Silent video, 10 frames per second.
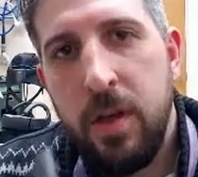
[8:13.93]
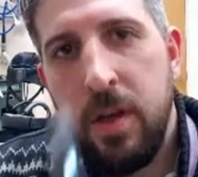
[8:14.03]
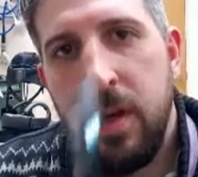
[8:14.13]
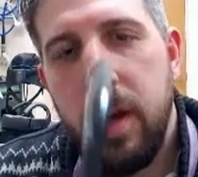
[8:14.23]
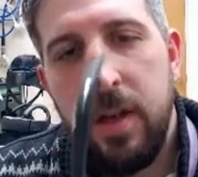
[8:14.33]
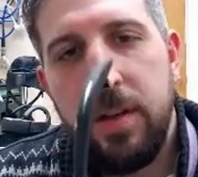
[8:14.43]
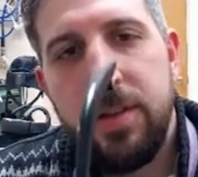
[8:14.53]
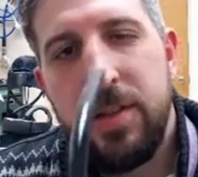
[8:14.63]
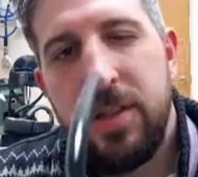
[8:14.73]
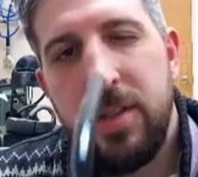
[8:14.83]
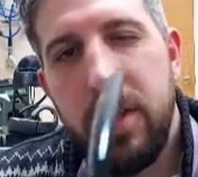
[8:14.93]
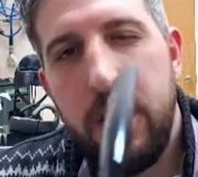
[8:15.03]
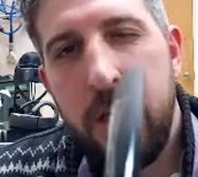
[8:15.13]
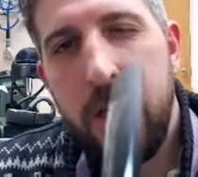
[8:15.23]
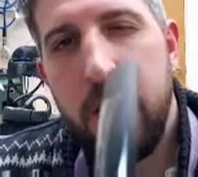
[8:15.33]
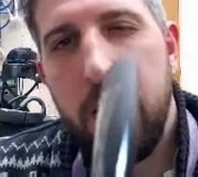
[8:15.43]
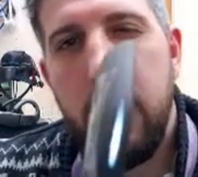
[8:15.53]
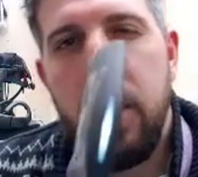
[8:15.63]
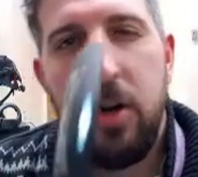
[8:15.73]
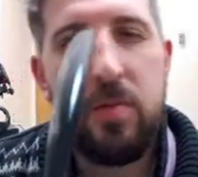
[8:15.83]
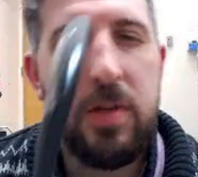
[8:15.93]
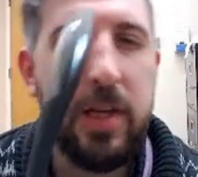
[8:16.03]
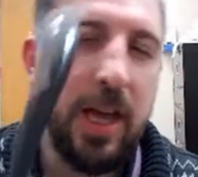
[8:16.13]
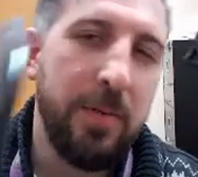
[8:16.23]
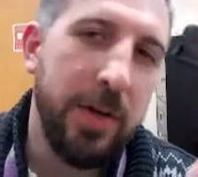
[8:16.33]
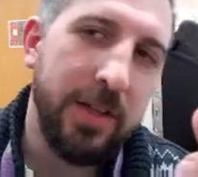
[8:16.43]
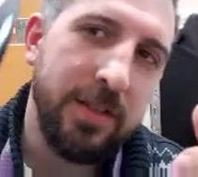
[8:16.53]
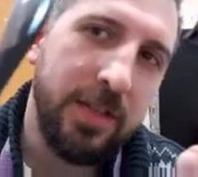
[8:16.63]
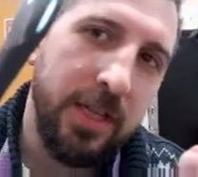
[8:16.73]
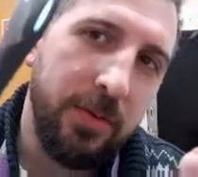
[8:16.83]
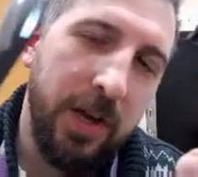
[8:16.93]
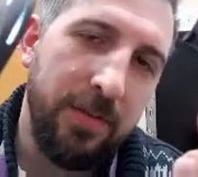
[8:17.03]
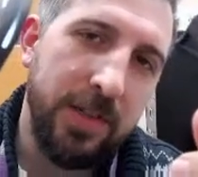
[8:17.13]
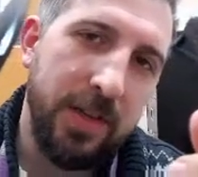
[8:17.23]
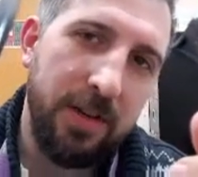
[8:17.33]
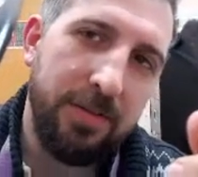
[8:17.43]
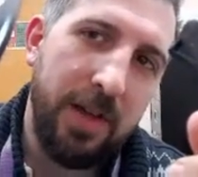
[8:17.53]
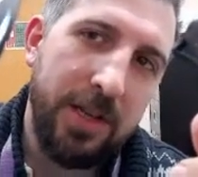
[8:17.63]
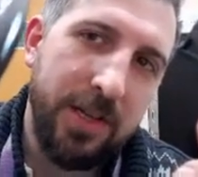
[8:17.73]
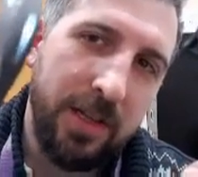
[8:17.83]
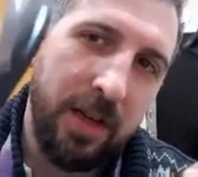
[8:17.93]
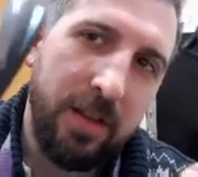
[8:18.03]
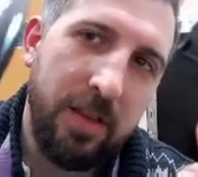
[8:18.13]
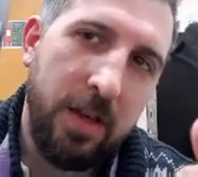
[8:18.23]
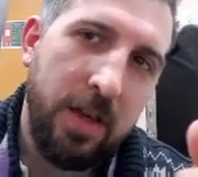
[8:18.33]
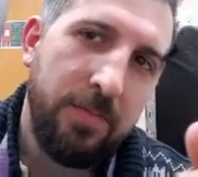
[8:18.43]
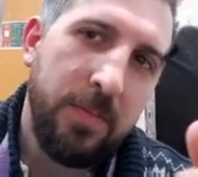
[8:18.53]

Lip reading: And you see, I hope the camera can see, we have this kind of flashing light thing.